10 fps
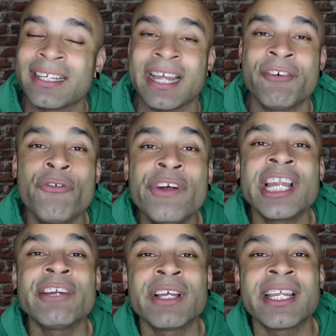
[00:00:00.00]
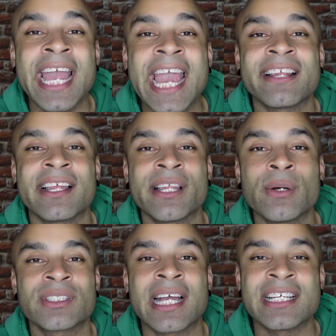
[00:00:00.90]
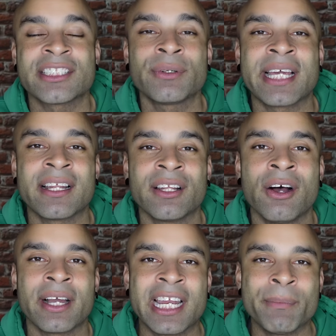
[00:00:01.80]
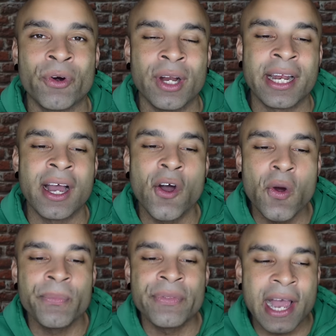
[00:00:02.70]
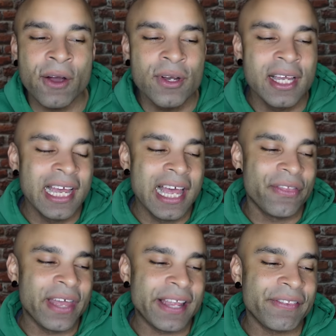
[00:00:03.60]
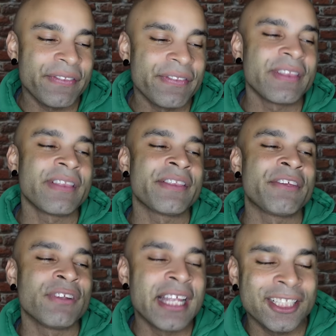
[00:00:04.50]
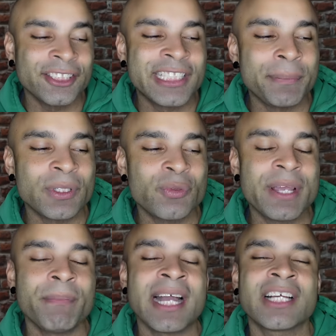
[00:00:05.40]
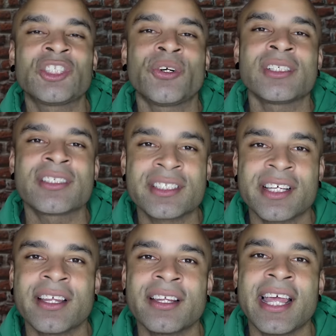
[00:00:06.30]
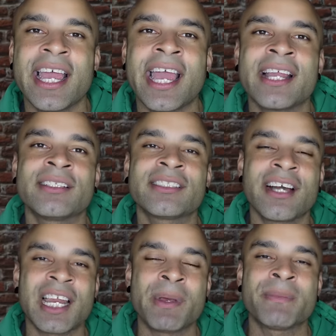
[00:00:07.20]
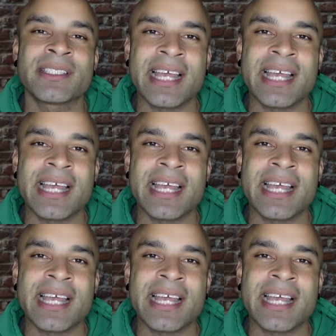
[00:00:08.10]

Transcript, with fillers: it. I really, really hate it that those guys don't get along anymore. And I hope now that the relationship between Michael Jordan's son and Scottie Pippen's